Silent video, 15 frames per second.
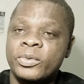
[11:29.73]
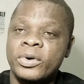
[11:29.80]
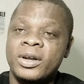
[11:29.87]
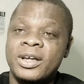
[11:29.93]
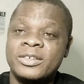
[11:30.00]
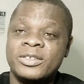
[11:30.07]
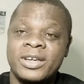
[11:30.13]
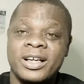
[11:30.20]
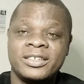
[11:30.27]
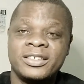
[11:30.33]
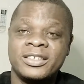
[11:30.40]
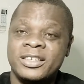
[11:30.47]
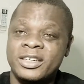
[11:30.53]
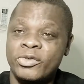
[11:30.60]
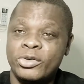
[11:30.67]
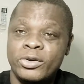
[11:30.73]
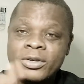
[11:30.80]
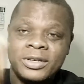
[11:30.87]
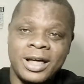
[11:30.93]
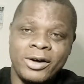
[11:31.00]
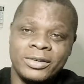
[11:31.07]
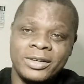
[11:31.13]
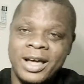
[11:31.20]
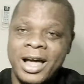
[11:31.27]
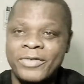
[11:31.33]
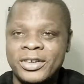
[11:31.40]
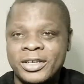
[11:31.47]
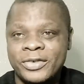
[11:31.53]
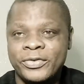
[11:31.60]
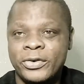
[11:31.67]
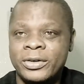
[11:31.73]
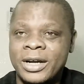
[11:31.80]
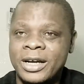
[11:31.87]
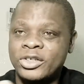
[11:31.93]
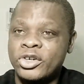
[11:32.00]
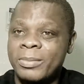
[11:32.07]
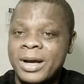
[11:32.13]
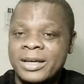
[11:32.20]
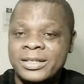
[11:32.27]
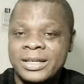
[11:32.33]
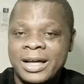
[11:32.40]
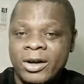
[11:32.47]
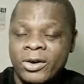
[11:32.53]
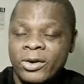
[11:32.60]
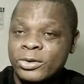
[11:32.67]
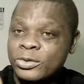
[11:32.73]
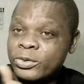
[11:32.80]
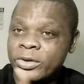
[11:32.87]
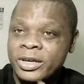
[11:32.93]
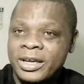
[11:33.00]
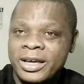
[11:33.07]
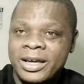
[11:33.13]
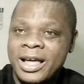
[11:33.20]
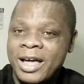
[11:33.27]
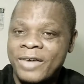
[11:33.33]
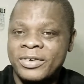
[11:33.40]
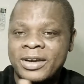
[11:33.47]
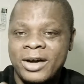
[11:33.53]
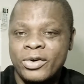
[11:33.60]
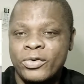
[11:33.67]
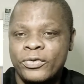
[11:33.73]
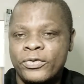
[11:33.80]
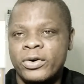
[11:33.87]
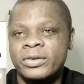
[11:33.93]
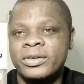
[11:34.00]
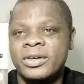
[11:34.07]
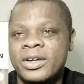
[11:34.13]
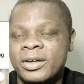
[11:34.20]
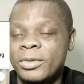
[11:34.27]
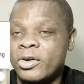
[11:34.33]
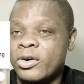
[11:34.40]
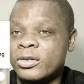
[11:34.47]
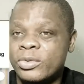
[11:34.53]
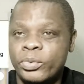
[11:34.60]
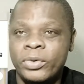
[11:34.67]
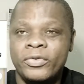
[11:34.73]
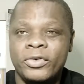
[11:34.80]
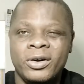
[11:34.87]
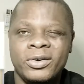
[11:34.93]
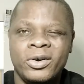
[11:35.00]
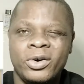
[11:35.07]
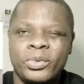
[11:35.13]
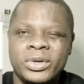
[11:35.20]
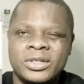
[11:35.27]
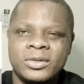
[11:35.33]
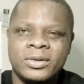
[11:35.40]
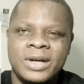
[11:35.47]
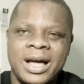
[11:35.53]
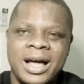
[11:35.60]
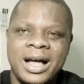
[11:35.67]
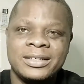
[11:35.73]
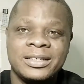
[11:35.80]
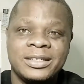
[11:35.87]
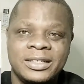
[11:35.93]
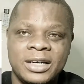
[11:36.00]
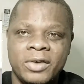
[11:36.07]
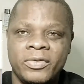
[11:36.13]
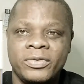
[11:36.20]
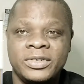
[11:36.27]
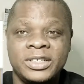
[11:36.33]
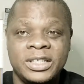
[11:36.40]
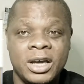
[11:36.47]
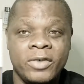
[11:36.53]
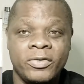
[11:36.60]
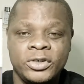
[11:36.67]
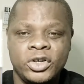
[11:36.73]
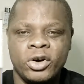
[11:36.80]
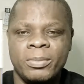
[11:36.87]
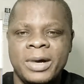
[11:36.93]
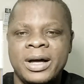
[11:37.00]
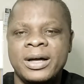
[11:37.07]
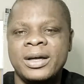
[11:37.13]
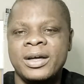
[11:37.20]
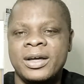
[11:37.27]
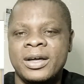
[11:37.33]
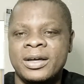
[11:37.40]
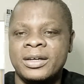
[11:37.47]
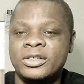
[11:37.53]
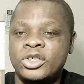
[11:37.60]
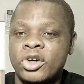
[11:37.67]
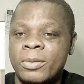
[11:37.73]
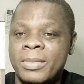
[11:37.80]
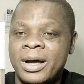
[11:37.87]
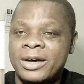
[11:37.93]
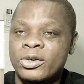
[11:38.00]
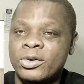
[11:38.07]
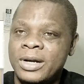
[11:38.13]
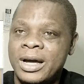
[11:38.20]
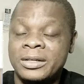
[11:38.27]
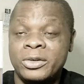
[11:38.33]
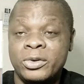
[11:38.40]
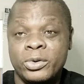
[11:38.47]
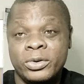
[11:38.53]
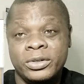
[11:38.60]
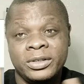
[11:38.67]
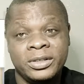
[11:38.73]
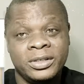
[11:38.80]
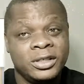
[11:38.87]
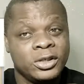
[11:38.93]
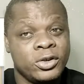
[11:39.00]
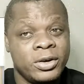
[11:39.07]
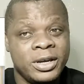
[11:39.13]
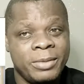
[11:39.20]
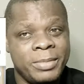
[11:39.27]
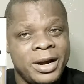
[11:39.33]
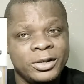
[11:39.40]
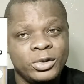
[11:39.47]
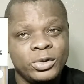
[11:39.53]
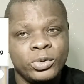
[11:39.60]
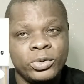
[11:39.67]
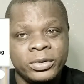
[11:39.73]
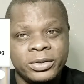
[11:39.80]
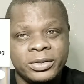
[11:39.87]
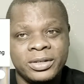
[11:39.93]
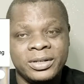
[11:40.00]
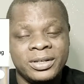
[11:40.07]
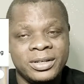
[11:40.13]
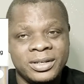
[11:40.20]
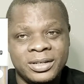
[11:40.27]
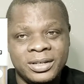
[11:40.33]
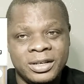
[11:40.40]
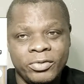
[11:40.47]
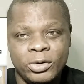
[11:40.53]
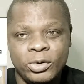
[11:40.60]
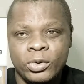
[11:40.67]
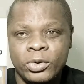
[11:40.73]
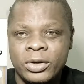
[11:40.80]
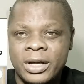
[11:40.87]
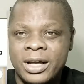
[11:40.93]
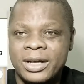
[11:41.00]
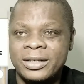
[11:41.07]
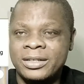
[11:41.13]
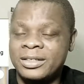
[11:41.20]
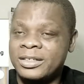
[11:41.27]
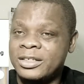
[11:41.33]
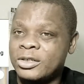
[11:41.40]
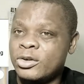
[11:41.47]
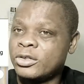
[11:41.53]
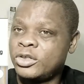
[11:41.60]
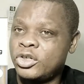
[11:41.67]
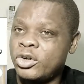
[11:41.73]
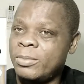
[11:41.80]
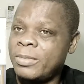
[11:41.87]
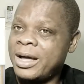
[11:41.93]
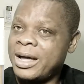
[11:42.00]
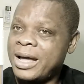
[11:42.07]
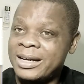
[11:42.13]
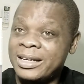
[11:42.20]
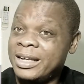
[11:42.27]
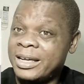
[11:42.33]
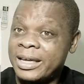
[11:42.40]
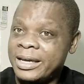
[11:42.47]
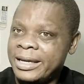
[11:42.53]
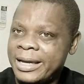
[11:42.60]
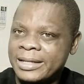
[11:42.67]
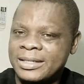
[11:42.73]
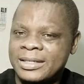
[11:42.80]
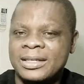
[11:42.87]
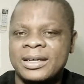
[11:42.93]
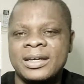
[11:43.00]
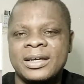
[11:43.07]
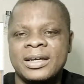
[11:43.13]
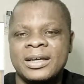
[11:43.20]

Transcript: Well, as you can see, Davido is out there having his fun and Chioma is also here having her own fun because we've all, always known her as a chef, Chef Chioma. Chioma Rowland, you know, she's not yet married to Davido, and she's not Chioma Adeleke yet,